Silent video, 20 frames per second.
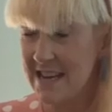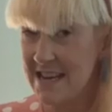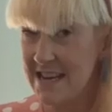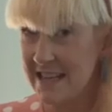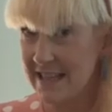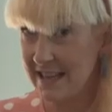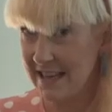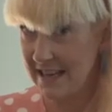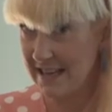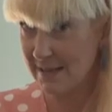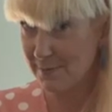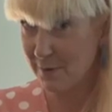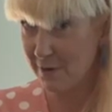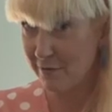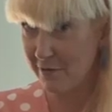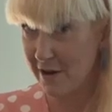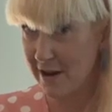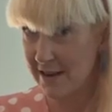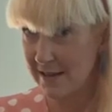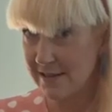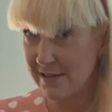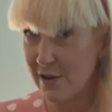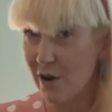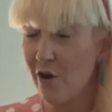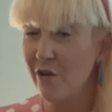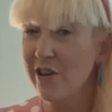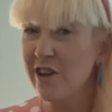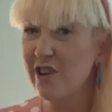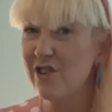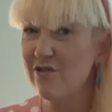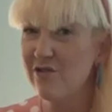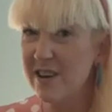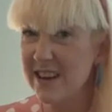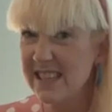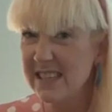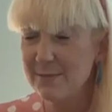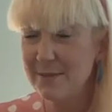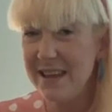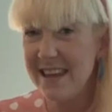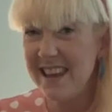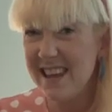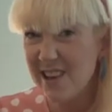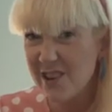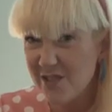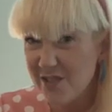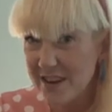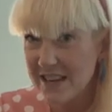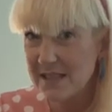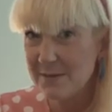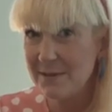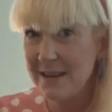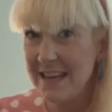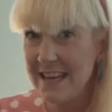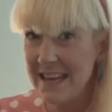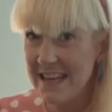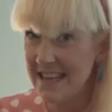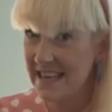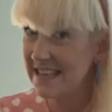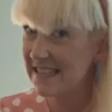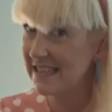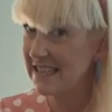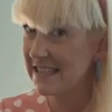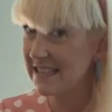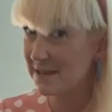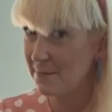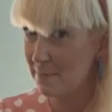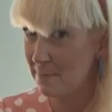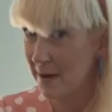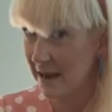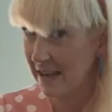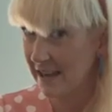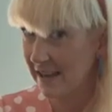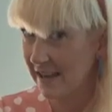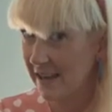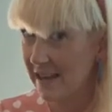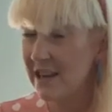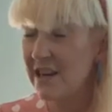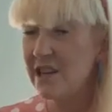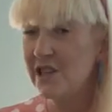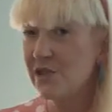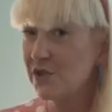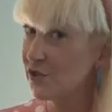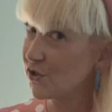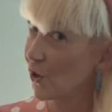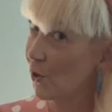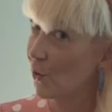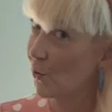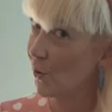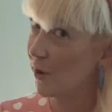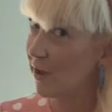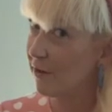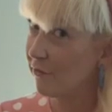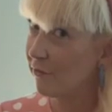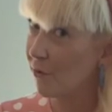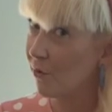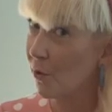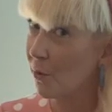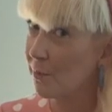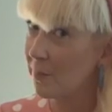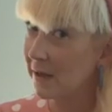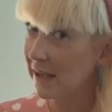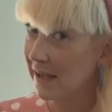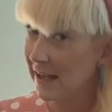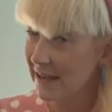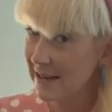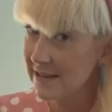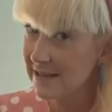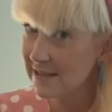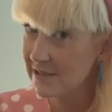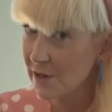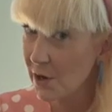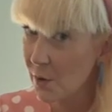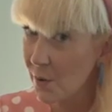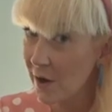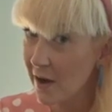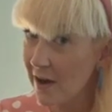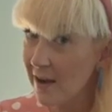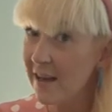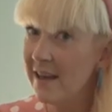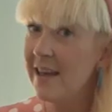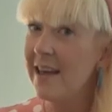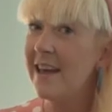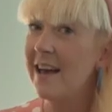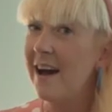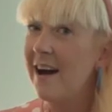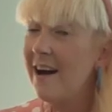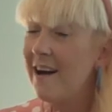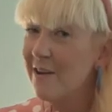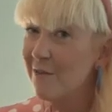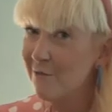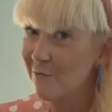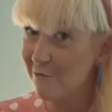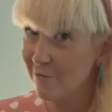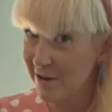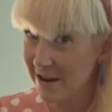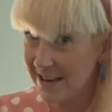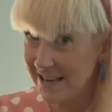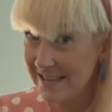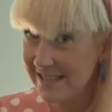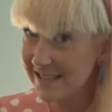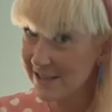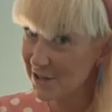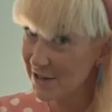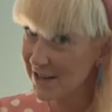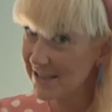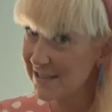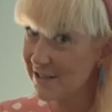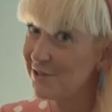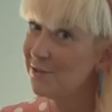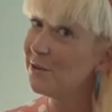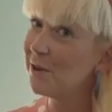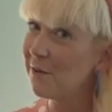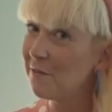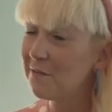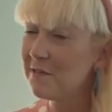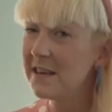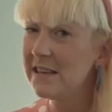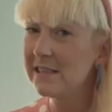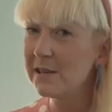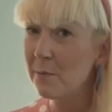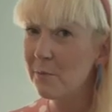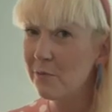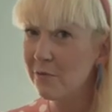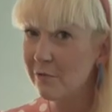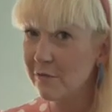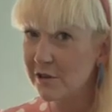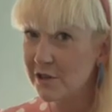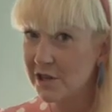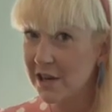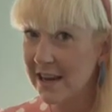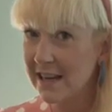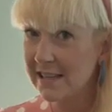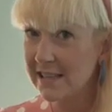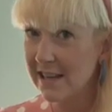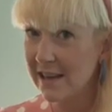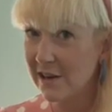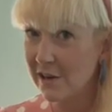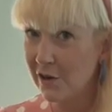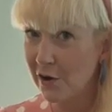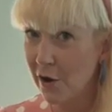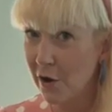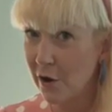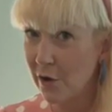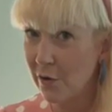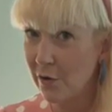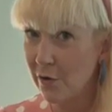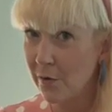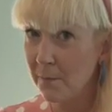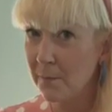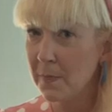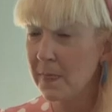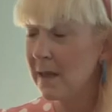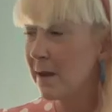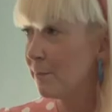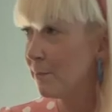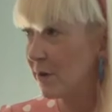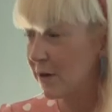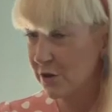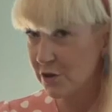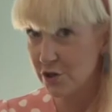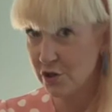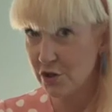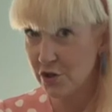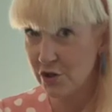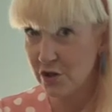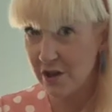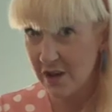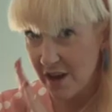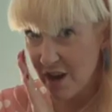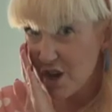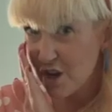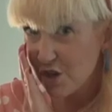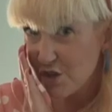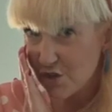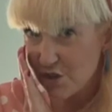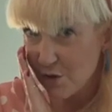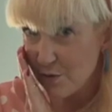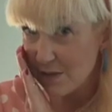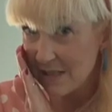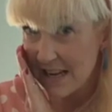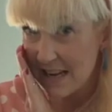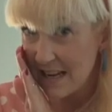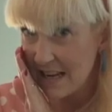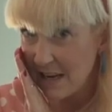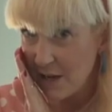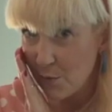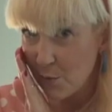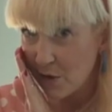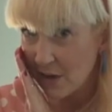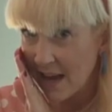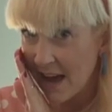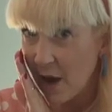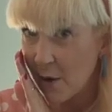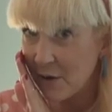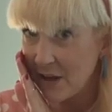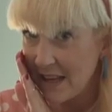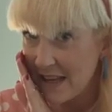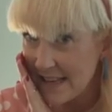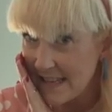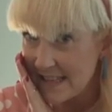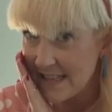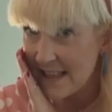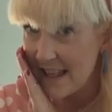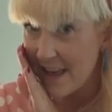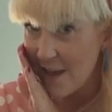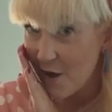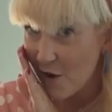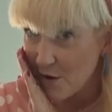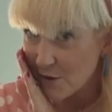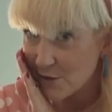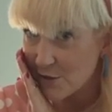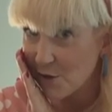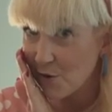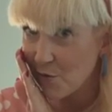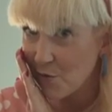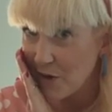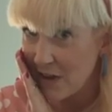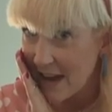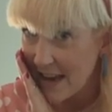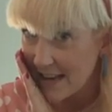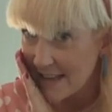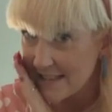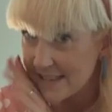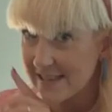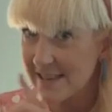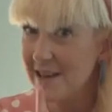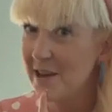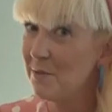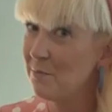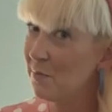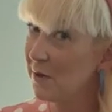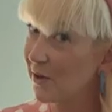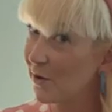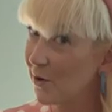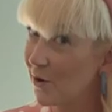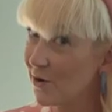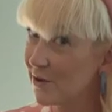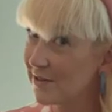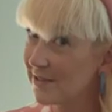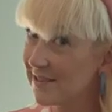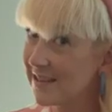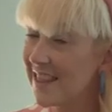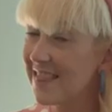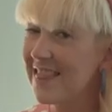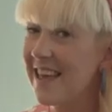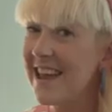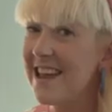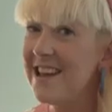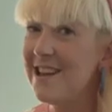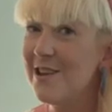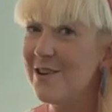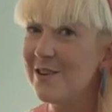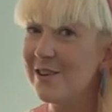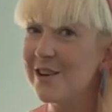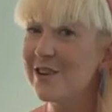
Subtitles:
These, my friends, are incredibly easy to make. So if you're a beginner sewer, I really suggest you give this project a go. But shh, don't tell anyone how easy they are to create because they look